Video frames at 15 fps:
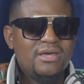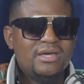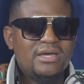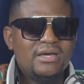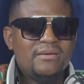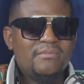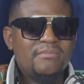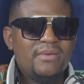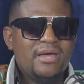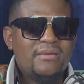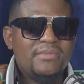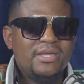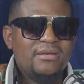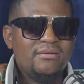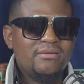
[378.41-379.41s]
I
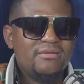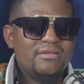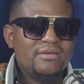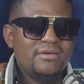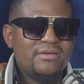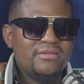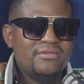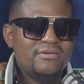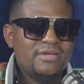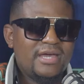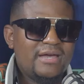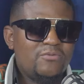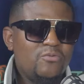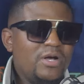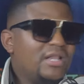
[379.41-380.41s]
mean, the
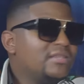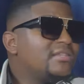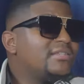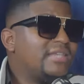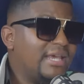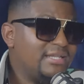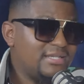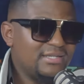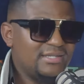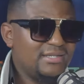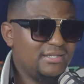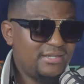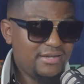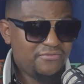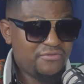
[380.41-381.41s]
wealth status
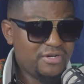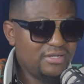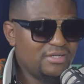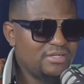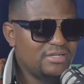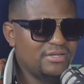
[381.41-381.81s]
is different.